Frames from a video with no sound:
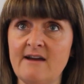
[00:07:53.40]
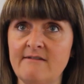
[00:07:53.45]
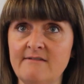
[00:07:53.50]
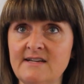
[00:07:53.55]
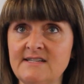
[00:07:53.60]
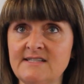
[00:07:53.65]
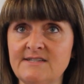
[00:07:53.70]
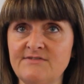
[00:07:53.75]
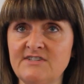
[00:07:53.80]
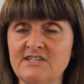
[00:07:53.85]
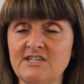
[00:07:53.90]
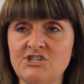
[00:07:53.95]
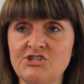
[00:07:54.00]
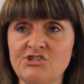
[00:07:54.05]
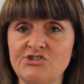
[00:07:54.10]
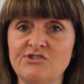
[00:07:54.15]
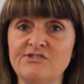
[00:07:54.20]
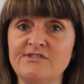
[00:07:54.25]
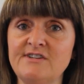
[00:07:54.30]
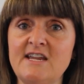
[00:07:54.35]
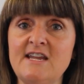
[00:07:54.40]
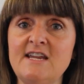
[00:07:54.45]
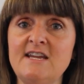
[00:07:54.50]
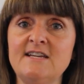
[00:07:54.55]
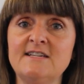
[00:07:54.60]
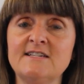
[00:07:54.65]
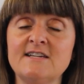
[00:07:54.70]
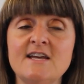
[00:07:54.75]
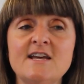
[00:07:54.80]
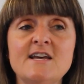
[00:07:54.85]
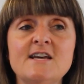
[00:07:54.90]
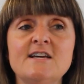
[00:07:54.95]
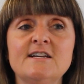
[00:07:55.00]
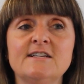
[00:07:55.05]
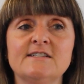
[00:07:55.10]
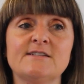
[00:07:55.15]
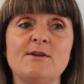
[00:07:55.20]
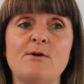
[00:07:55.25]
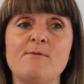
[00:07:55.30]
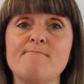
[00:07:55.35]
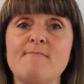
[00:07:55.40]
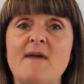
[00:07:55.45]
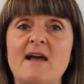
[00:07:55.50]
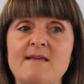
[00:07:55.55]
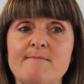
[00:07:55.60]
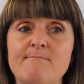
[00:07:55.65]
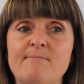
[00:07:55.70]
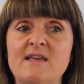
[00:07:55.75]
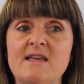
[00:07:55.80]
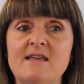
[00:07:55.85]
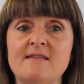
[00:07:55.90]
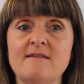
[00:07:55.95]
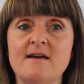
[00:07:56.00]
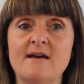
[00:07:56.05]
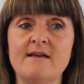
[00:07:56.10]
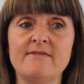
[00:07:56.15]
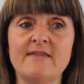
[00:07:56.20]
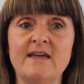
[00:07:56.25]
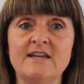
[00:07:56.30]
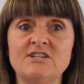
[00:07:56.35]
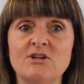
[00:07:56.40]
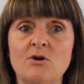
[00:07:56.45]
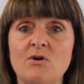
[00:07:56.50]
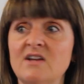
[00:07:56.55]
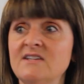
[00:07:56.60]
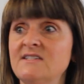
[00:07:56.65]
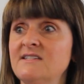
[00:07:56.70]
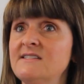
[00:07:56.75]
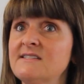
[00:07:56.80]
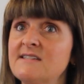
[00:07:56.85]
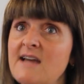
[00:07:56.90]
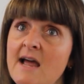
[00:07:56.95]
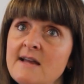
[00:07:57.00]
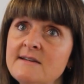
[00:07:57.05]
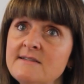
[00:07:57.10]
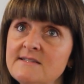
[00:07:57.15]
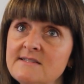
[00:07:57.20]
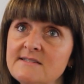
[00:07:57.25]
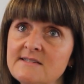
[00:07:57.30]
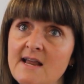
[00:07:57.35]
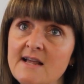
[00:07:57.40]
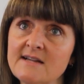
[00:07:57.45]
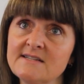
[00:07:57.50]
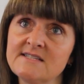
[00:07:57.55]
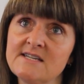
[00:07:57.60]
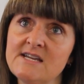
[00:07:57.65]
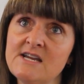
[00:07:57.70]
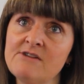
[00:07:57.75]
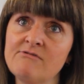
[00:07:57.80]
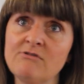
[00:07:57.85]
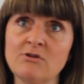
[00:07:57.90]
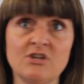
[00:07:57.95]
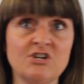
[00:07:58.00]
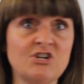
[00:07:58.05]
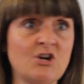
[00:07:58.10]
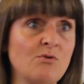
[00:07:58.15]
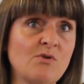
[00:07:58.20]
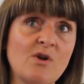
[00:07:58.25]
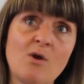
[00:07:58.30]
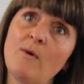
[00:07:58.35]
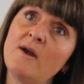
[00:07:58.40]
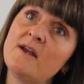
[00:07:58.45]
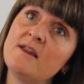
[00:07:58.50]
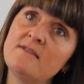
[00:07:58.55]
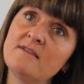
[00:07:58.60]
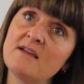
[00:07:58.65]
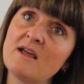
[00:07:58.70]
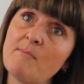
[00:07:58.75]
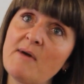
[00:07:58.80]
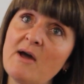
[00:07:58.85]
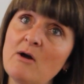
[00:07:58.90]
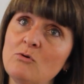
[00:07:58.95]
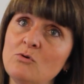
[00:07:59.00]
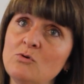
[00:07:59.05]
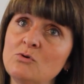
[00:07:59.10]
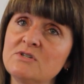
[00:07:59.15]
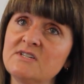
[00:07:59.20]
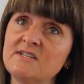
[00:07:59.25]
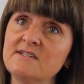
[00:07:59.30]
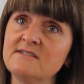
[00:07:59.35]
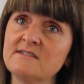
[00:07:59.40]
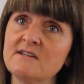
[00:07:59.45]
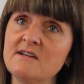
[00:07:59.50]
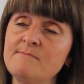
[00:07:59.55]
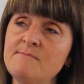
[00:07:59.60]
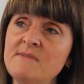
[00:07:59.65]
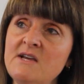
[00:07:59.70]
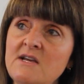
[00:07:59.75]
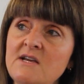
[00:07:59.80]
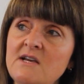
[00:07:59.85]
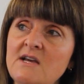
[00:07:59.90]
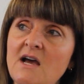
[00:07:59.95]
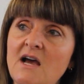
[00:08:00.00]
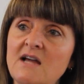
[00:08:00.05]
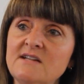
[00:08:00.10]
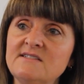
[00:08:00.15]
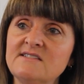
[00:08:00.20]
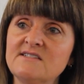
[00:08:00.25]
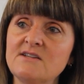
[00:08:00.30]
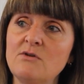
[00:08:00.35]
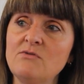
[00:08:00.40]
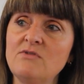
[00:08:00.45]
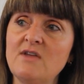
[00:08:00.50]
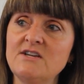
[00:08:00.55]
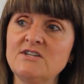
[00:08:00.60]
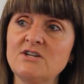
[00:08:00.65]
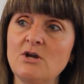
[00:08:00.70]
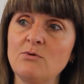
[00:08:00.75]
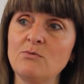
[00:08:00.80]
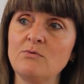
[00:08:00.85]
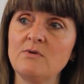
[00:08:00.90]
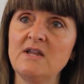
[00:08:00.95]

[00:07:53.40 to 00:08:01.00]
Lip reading: areas of additional need. So it might be that they don't understand dyslexia, or they don't know anything about autism, and so they don't